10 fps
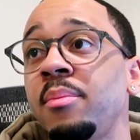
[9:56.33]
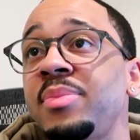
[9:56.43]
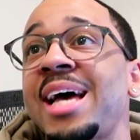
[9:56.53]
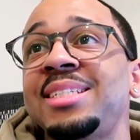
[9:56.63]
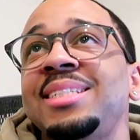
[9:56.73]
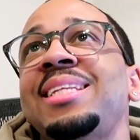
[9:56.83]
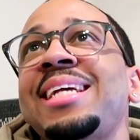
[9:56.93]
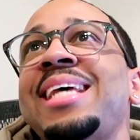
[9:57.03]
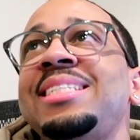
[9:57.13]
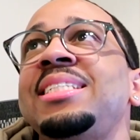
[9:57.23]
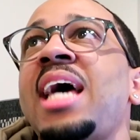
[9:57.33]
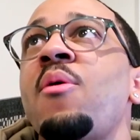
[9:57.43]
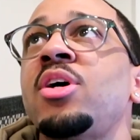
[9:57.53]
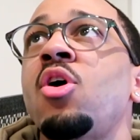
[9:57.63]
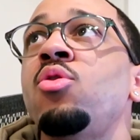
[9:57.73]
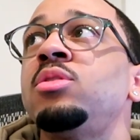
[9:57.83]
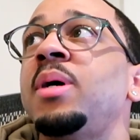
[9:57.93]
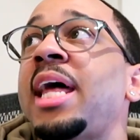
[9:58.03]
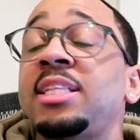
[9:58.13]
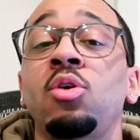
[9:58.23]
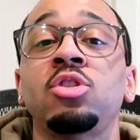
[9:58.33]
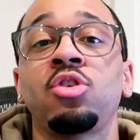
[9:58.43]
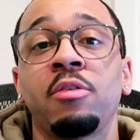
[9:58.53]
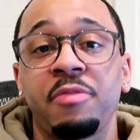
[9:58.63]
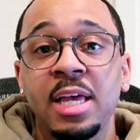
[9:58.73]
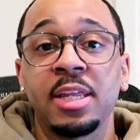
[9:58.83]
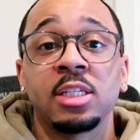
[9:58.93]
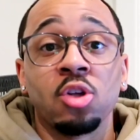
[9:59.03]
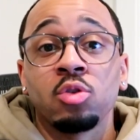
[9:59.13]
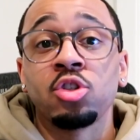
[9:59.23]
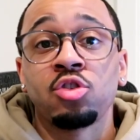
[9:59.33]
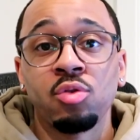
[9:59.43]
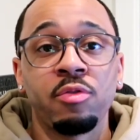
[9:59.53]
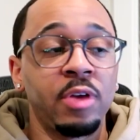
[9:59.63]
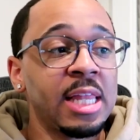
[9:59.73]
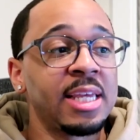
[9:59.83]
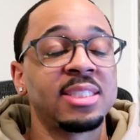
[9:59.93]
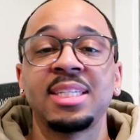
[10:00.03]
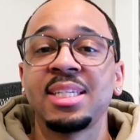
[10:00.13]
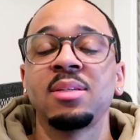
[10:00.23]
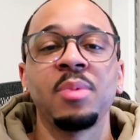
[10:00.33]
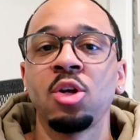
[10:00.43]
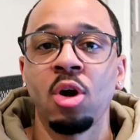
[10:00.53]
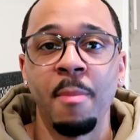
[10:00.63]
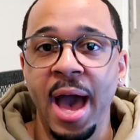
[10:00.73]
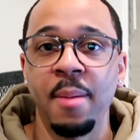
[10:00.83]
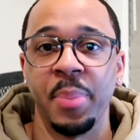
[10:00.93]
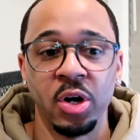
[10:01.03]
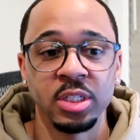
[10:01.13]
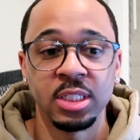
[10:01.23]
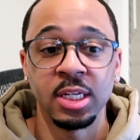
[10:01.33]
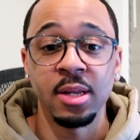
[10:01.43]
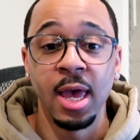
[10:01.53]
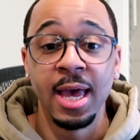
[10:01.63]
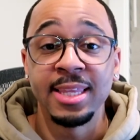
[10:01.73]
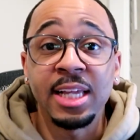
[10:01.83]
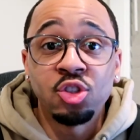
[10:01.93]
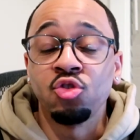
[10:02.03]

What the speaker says: That's just how it goes. But like, those are your feelings. Those are true feelings. It doesn't mean you're a bad person. That's